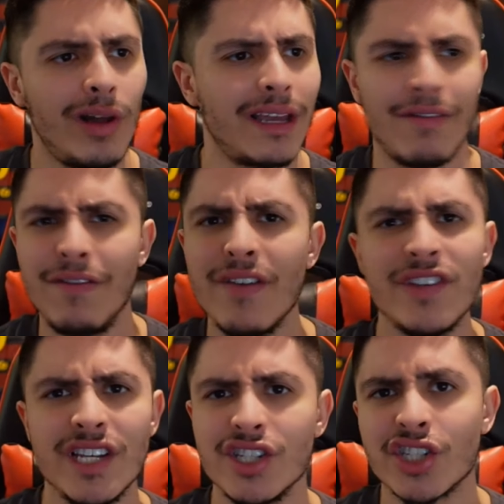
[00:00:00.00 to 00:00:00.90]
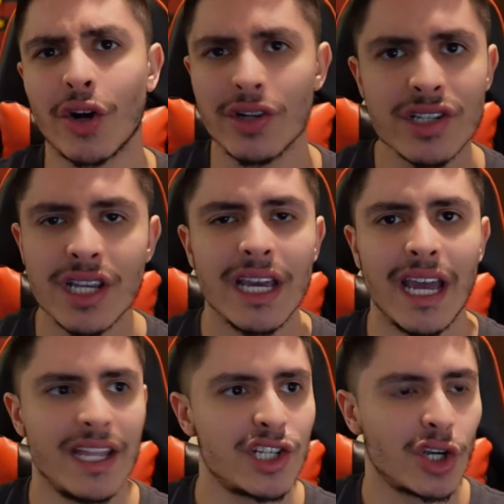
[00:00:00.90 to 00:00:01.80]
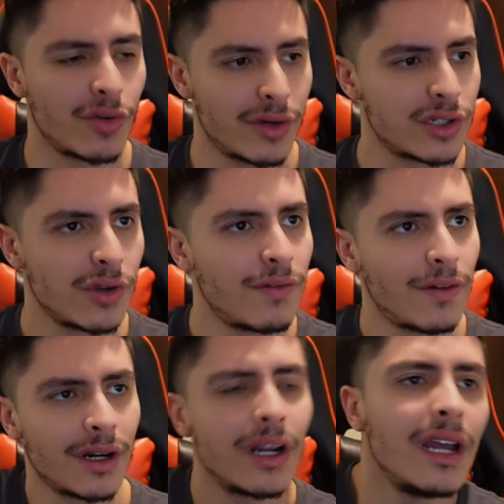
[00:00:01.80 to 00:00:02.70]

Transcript: like 15 starts in his career so far.